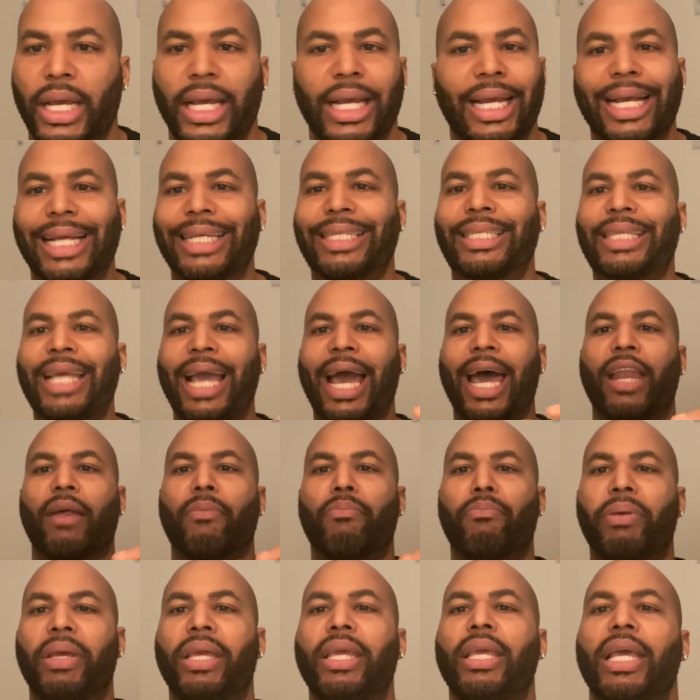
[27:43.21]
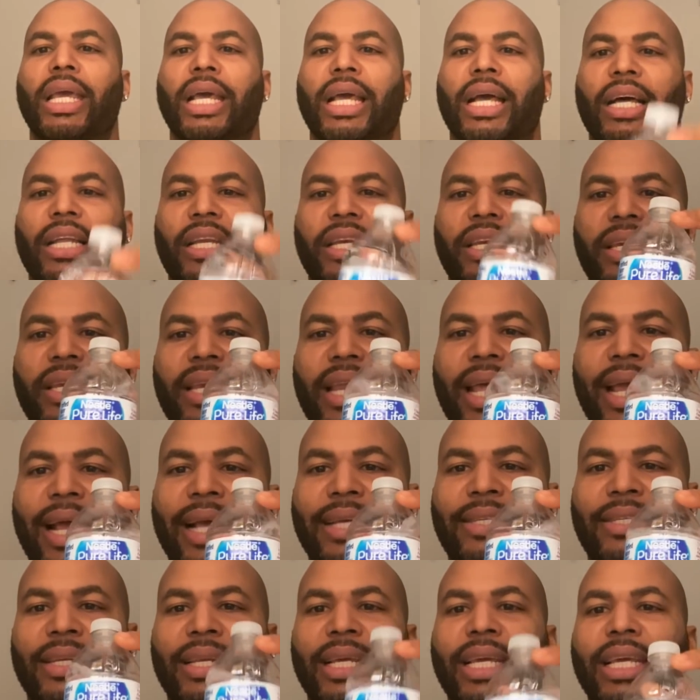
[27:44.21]
It's gotta be
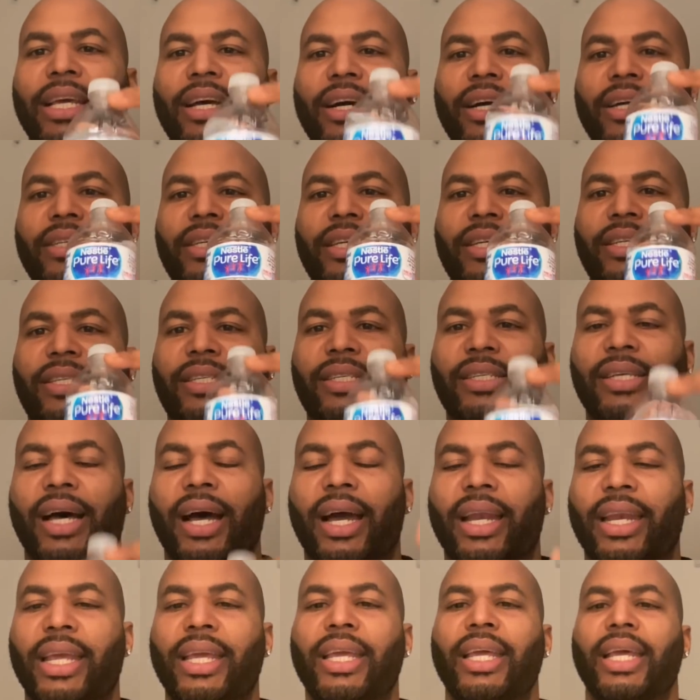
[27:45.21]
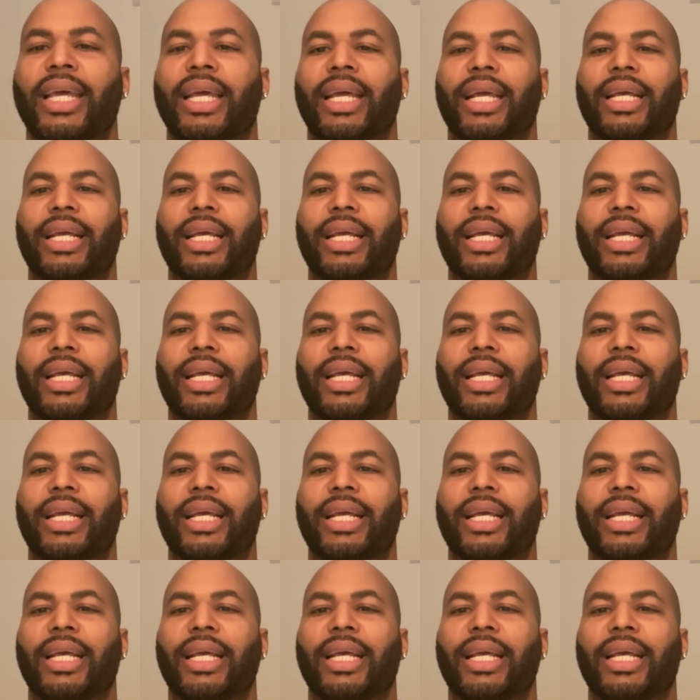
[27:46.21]
Nestle or Dasani.